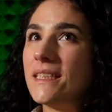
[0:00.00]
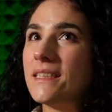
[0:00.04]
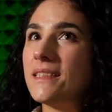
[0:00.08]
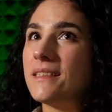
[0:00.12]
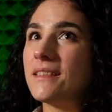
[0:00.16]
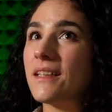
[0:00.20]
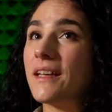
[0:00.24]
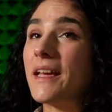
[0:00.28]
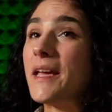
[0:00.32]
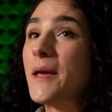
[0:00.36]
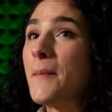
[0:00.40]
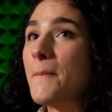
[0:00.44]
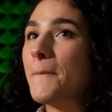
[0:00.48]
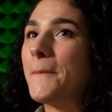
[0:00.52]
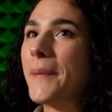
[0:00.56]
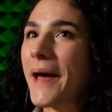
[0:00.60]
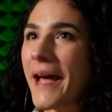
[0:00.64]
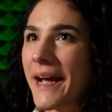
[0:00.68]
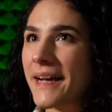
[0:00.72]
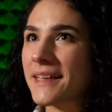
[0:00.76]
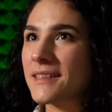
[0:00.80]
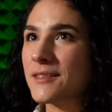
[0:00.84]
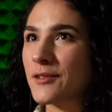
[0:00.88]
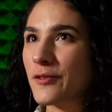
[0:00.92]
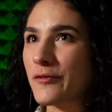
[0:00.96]
the
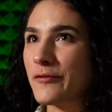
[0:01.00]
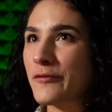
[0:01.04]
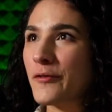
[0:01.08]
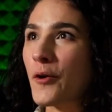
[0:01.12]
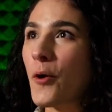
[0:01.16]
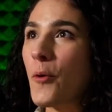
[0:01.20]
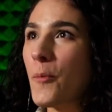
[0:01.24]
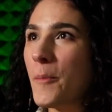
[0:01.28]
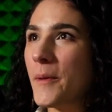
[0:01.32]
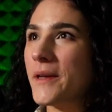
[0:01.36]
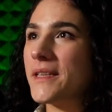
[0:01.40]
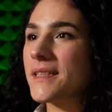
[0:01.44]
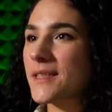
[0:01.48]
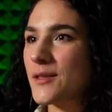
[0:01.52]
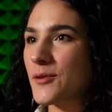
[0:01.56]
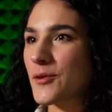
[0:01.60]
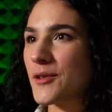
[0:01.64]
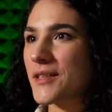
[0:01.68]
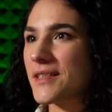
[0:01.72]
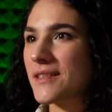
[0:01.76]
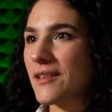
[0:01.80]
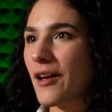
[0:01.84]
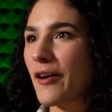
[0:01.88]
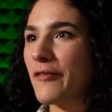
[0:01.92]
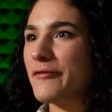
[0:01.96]
impact of open
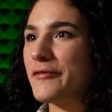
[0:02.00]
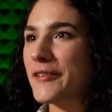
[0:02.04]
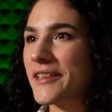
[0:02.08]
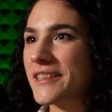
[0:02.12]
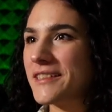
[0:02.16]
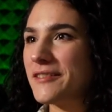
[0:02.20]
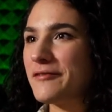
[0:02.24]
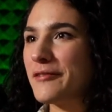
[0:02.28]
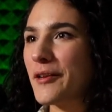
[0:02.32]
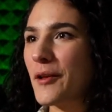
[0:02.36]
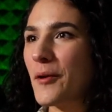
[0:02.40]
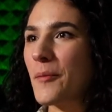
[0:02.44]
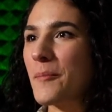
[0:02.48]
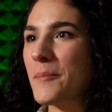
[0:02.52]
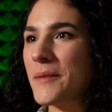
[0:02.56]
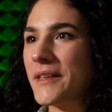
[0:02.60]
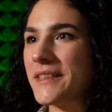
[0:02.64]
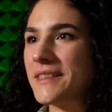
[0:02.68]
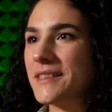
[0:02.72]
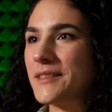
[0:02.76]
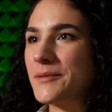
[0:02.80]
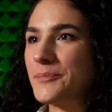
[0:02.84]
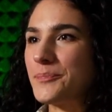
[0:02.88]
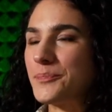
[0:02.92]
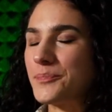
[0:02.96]
source software
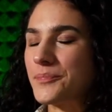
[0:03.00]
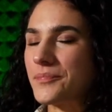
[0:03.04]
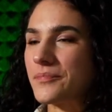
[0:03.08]
development.